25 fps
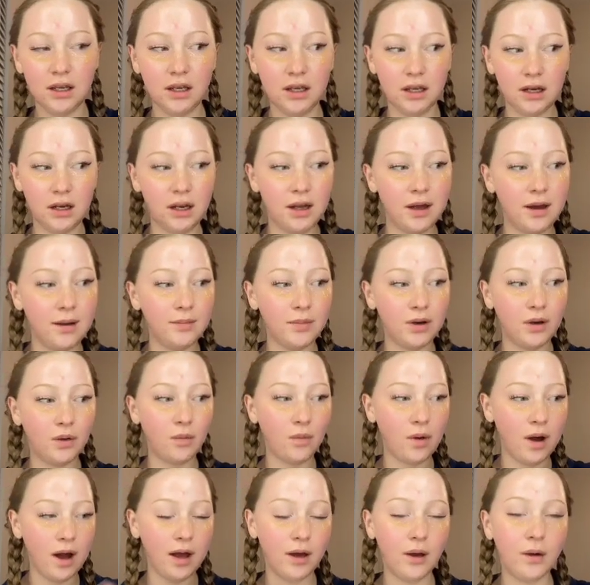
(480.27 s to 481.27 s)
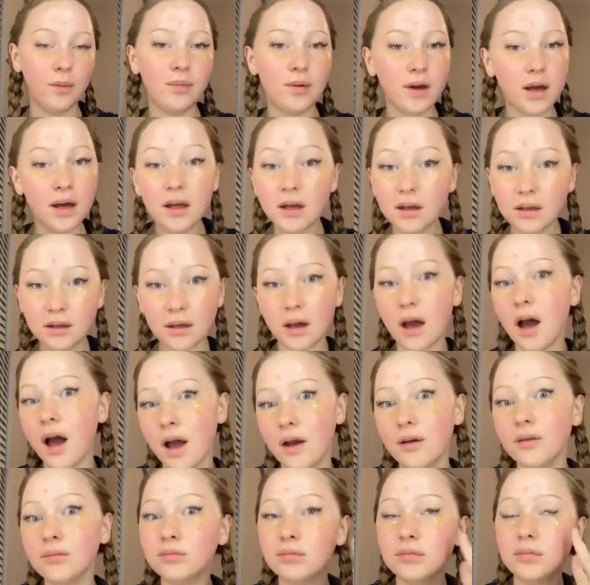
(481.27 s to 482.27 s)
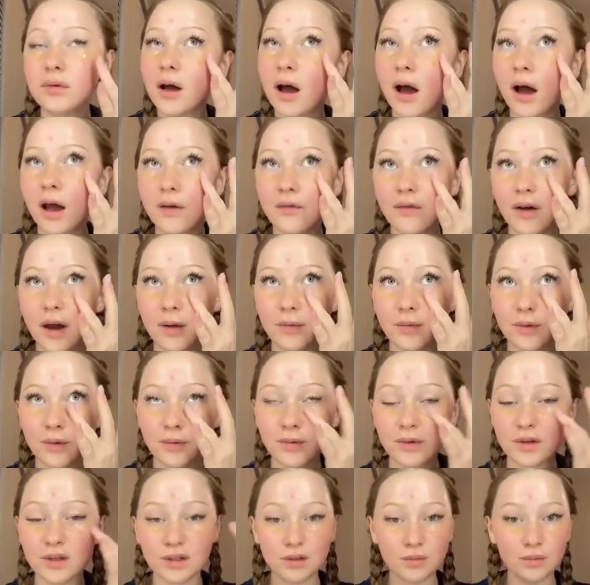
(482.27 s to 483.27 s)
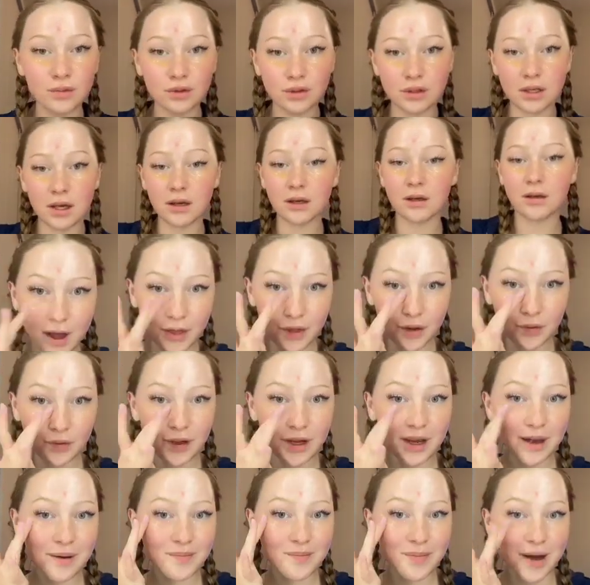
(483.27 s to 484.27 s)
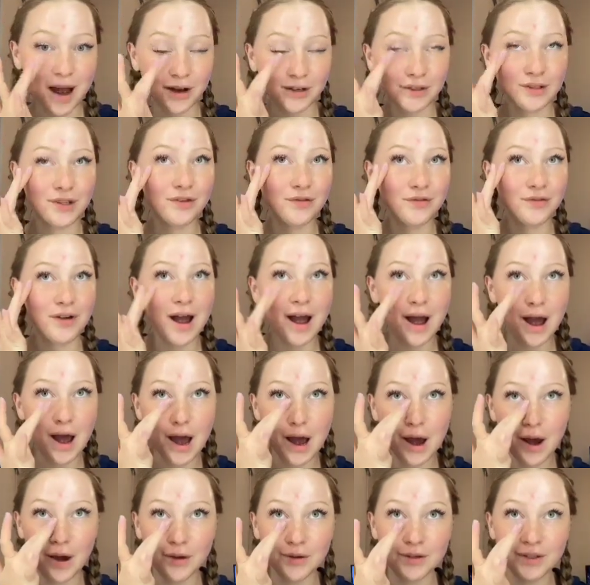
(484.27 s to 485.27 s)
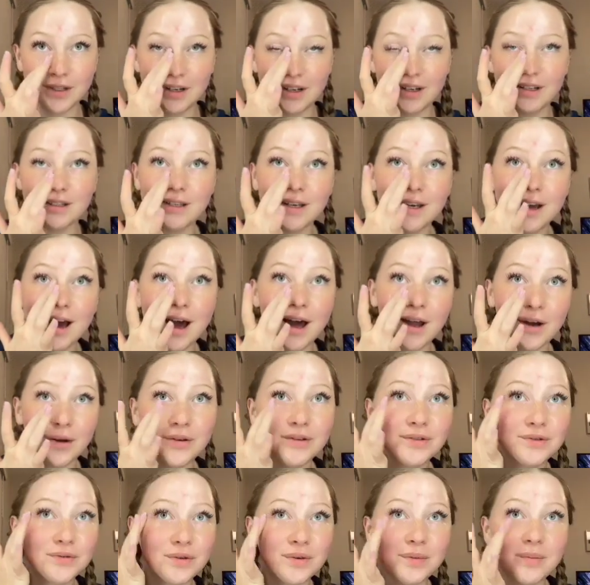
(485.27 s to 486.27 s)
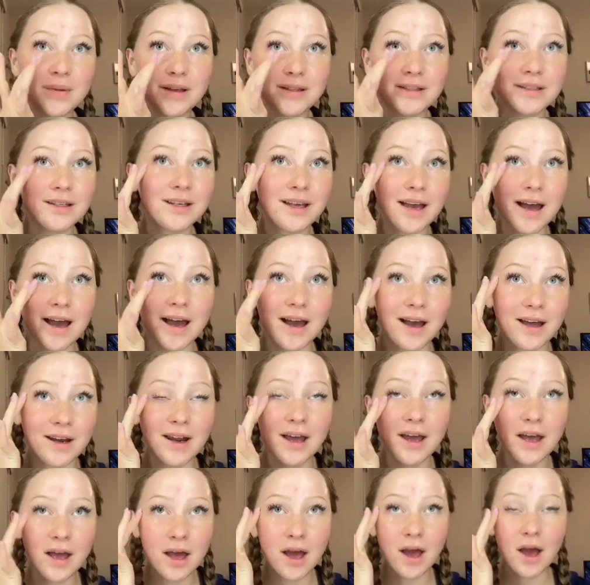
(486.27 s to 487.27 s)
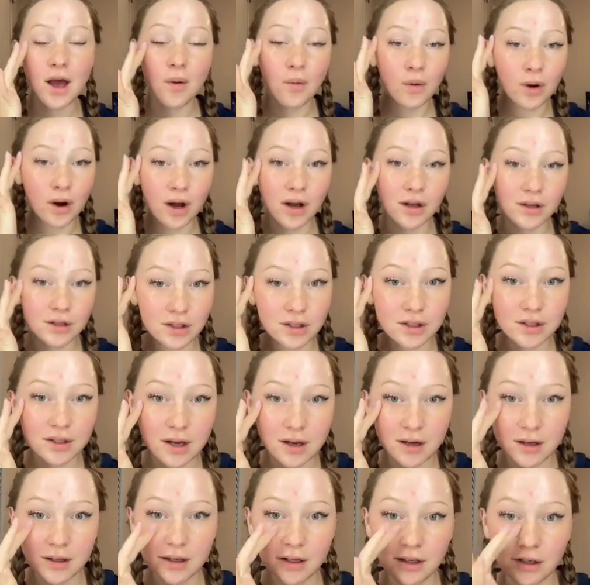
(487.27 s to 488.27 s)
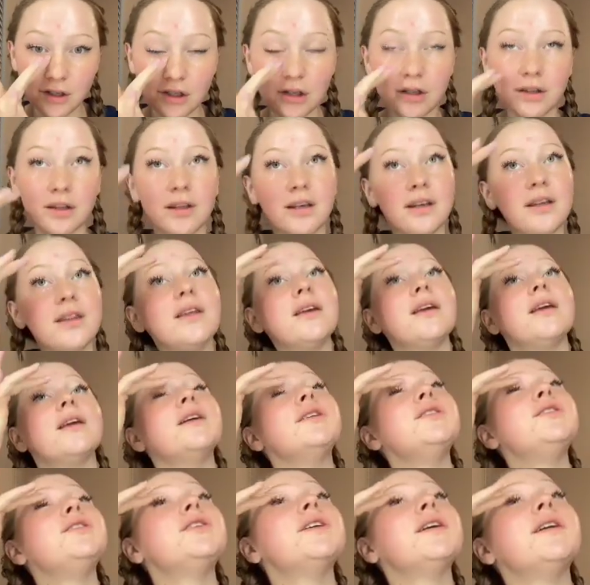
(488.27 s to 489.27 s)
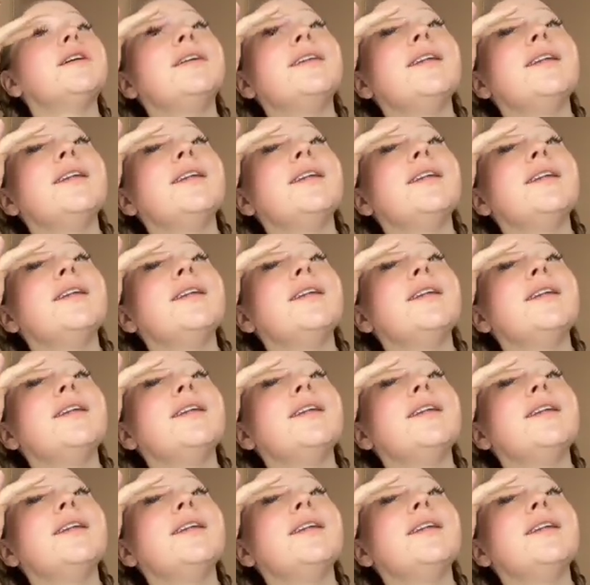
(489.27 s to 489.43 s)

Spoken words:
EDM in a while, but I vibe with this music. And then we get back to the frat house and I say hi to his roommates again. And we're all just kind of like chilling in the kitchen.